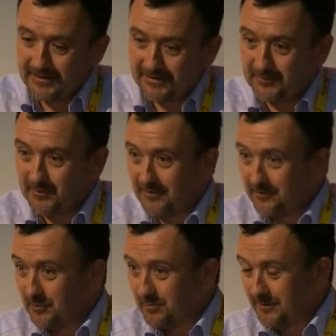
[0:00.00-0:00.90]
and I'd
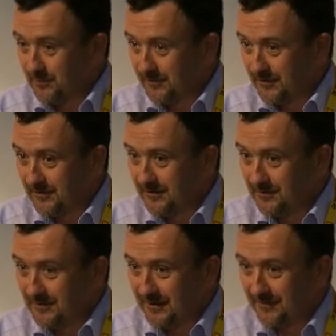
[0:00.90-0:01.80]
wander up, and there was the 3
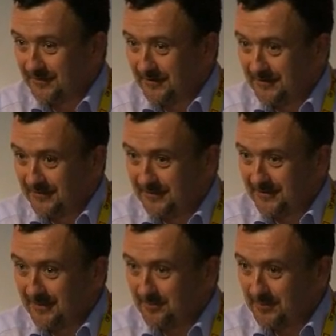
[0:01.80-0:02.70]
hotels there, the
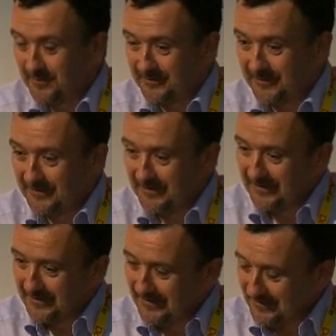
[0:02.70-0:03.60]
Davenport, the
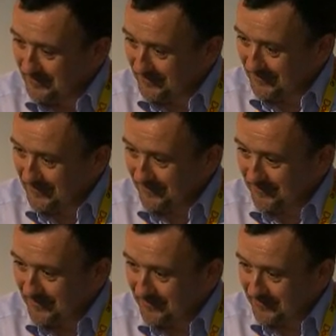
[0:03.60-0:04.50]

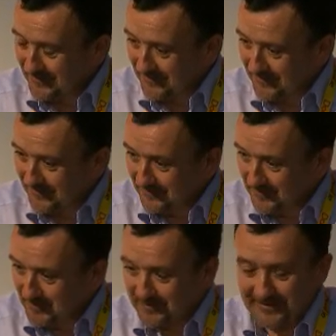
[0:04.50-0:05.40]
Alexander and
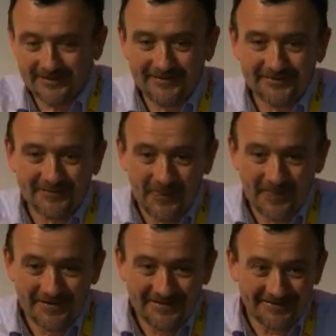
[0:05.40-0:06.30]
the Montclair, is it?
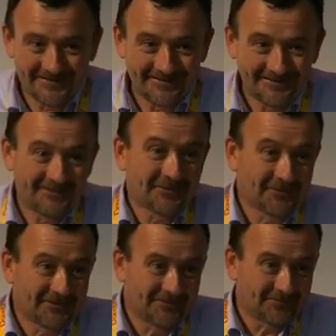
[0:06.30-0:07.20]
And then I'd go
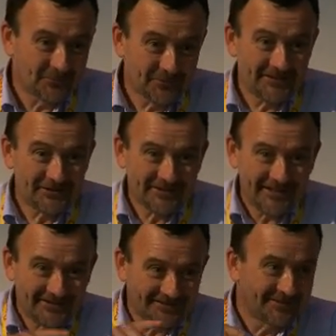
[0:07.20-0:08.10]
to one each
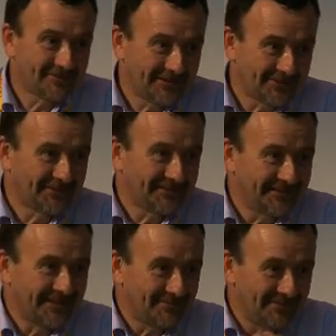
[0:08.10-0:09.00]
day because I didn't want to go to the
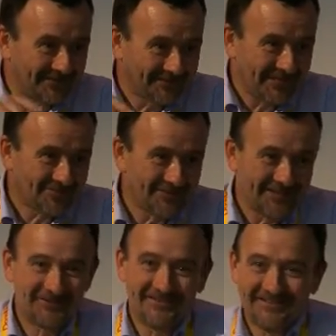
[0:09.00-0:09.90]
lobby of the same one
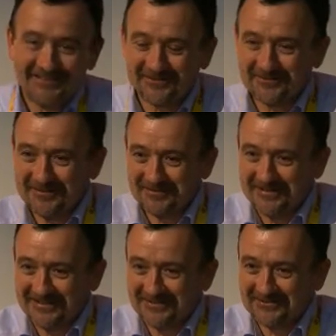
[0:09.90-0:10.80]
every day because it might
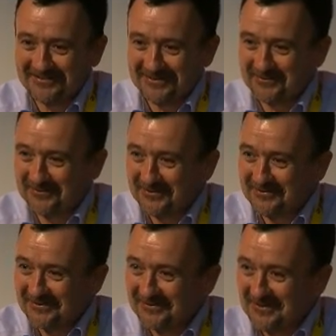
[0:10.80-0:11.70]
make it look like it was
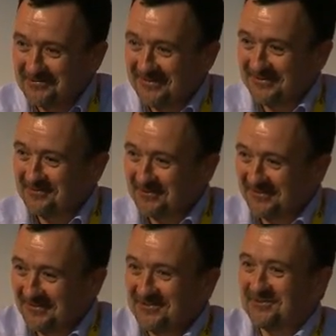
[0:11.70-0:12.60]
loitering. So I went to one
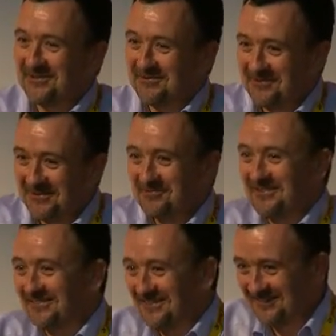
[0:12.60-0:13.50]
on a Tuesday, one on the
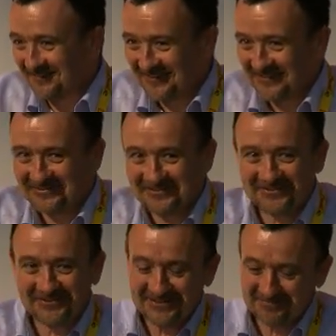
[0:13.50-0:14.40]
Wednesday, and cycled through the
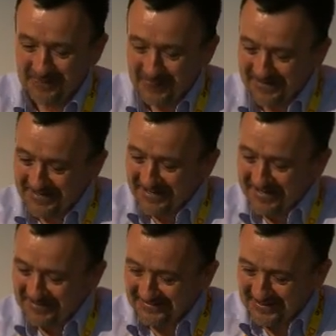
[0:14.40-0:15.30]
3 of
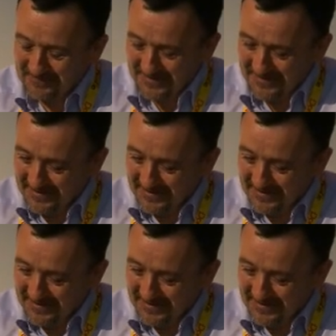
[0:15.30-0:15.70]
them.